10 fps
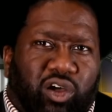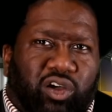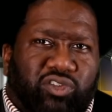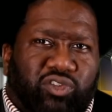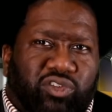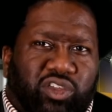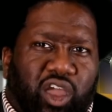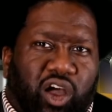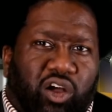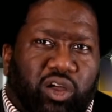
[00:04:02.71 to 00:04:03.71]
dark. So he said,
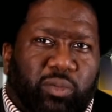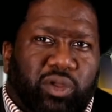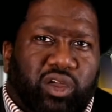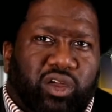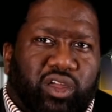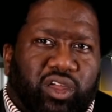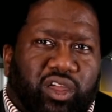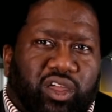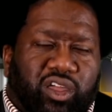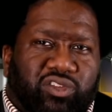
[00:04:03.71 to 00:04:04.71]
y'all come here.
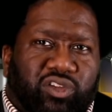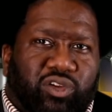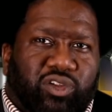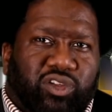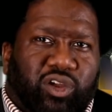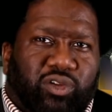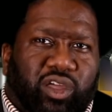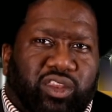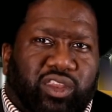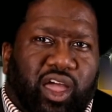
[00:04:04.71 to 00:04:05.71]
So, you know,
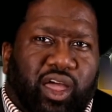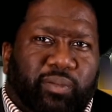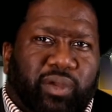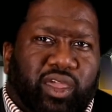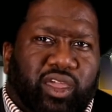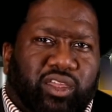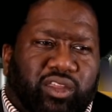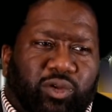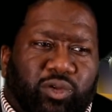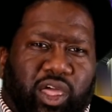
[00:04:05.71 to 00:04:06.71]
like, nah, man,
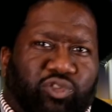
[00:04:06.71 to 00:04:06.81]
you know, we